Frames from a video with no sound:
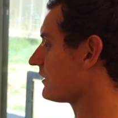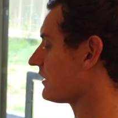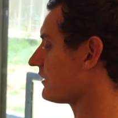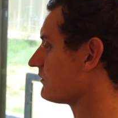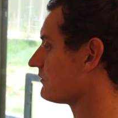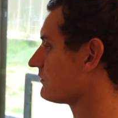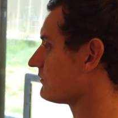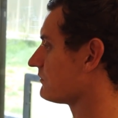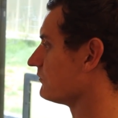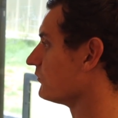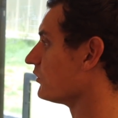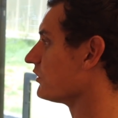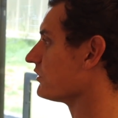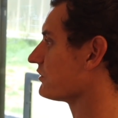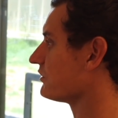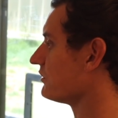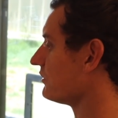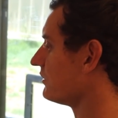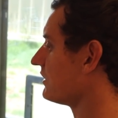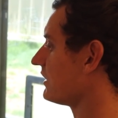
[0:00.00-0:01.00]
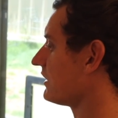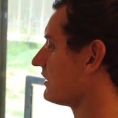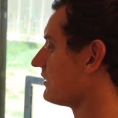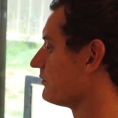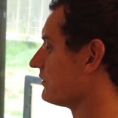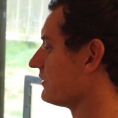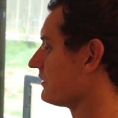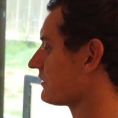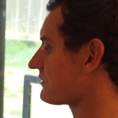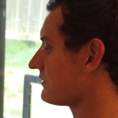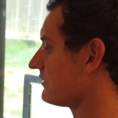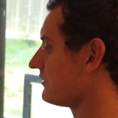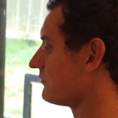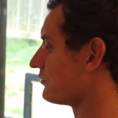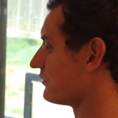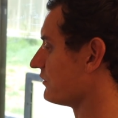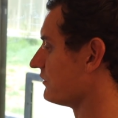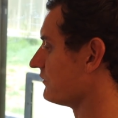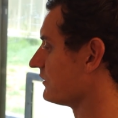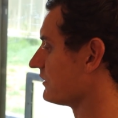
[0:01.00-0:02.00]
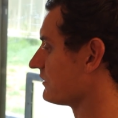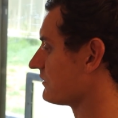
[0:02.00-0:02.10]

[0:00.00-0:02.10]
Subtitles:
about what you need to personally improve